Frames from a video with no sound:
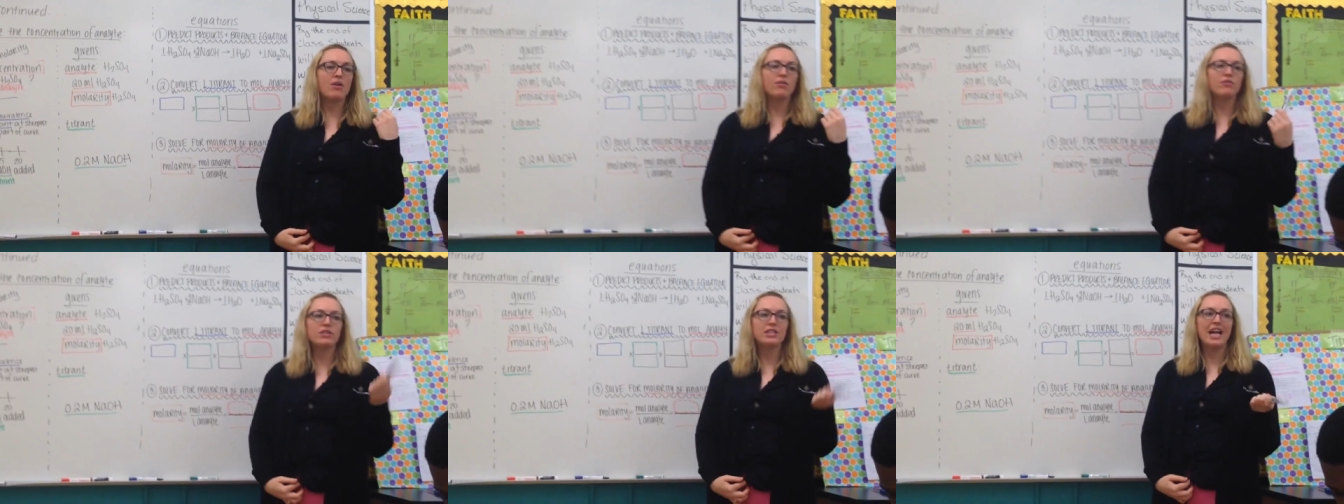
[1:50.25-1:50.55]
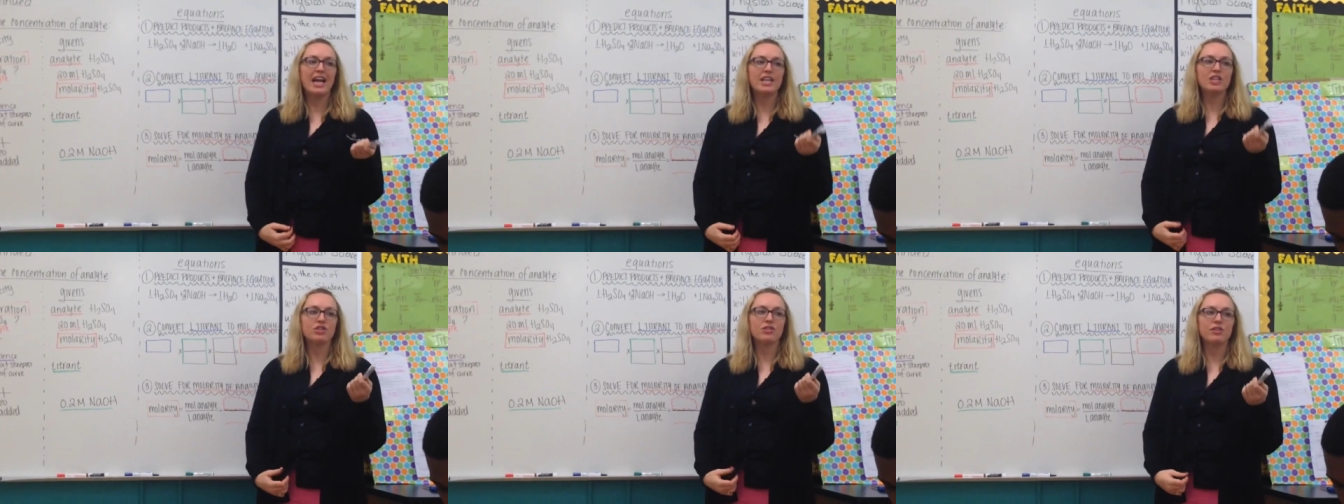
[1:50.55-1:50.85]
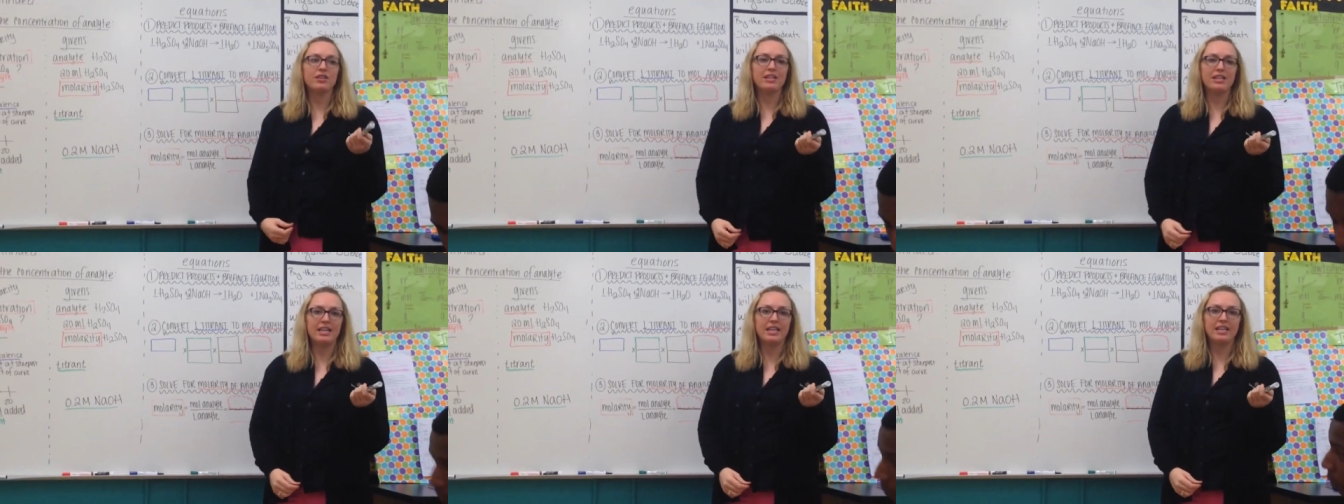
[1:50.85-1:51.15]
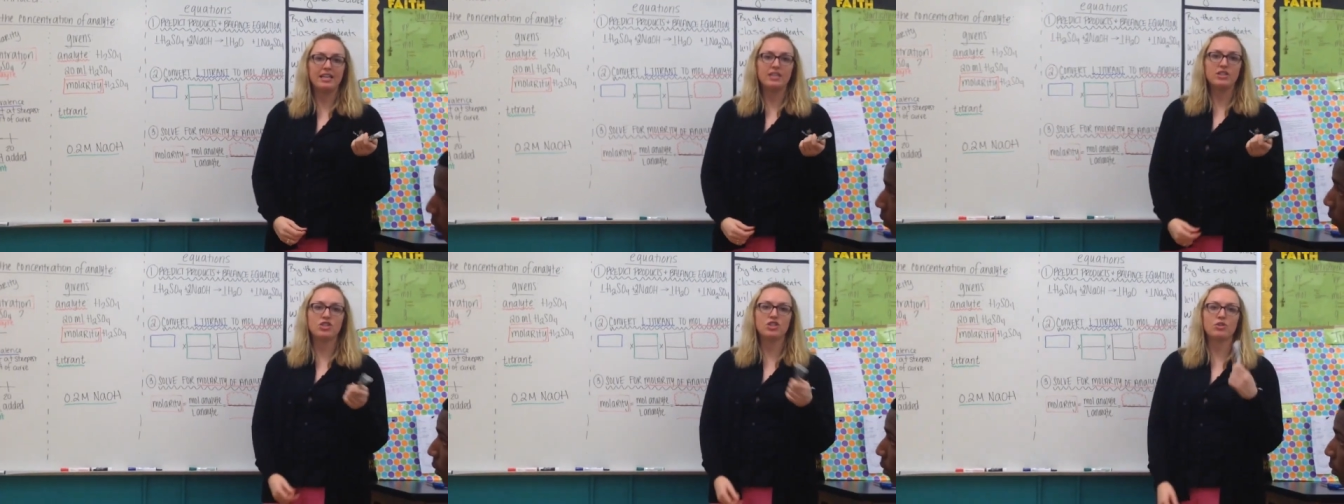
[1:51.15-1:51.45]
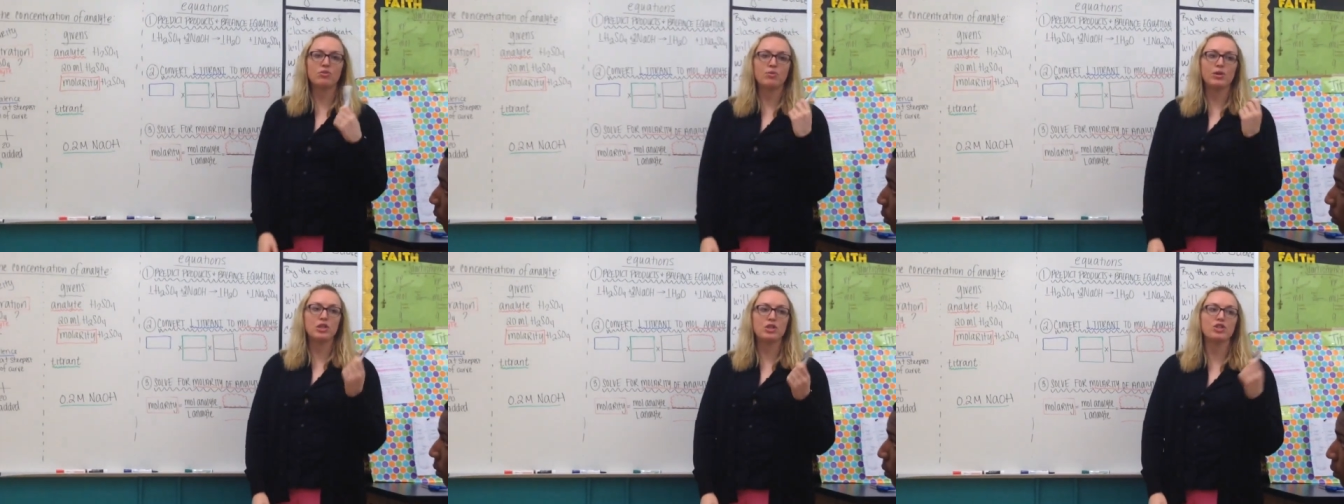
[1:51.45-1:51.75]
of titrant needed to
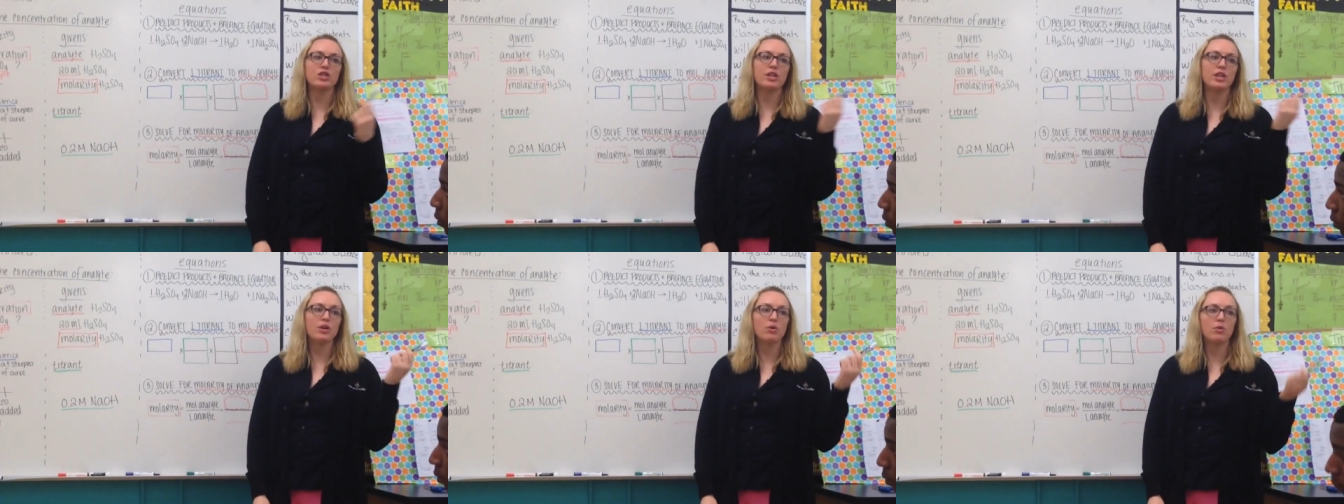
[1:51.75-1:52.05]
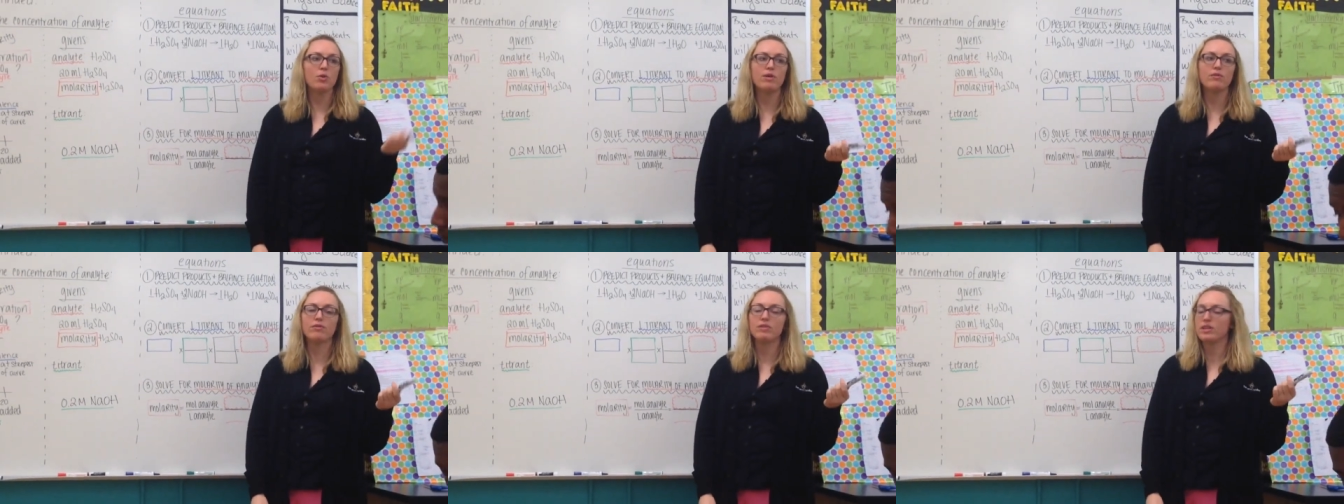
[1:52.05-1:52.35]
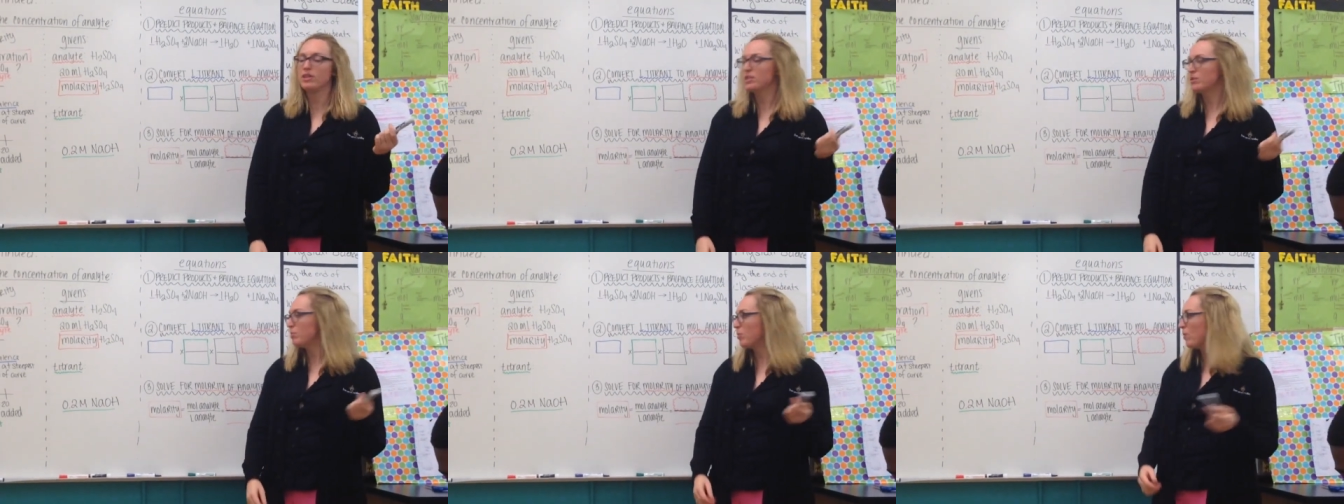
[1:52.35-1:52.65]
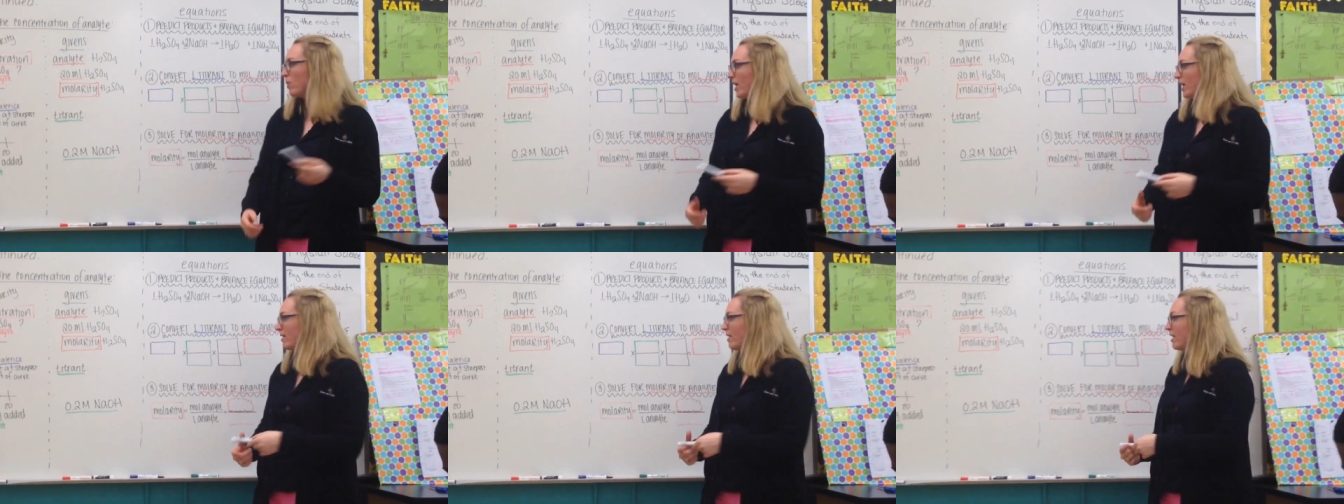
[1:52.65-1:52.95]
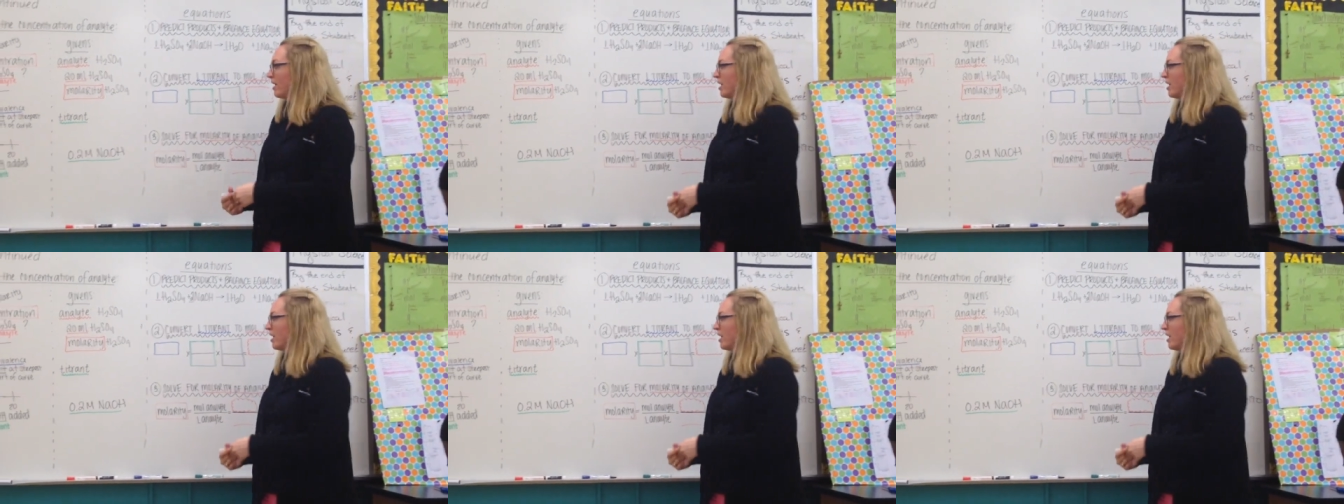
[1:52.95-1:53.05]
reach the equivalence point.